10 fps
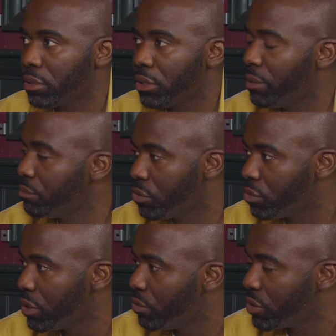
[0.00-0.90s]
Them two,
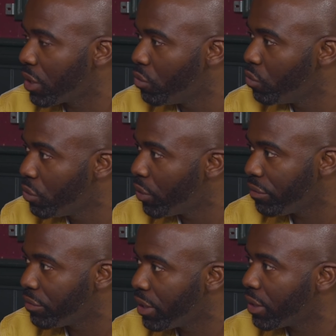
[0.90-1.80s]
it was like a war
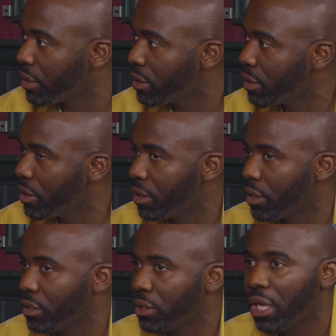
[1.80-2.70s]
every day. Yeah,
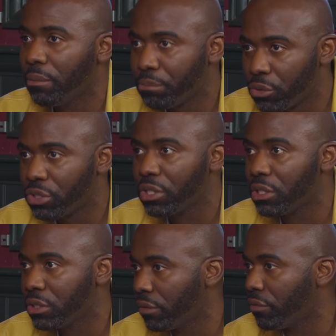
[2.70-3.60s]
yeah, yeah. They push
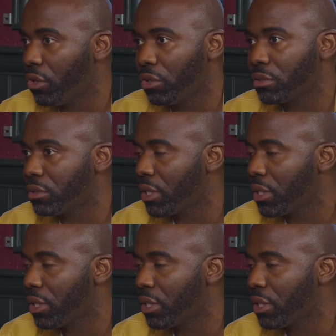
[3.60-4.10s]
each other on